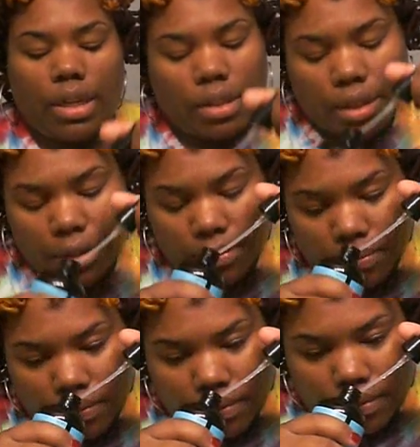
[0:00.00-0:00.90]
like their
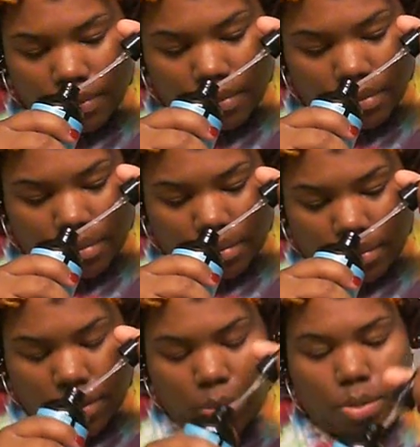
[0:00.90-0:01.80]

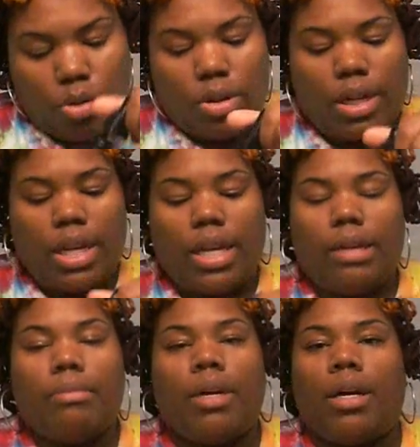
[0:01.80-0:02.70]

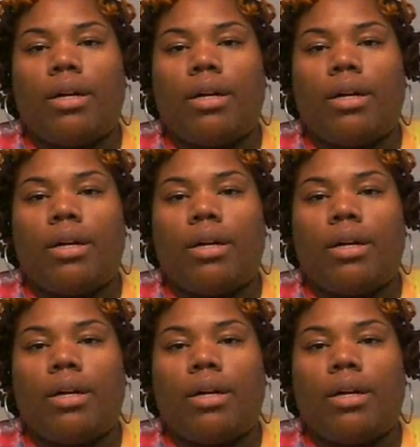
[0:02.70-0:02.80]
Proclaim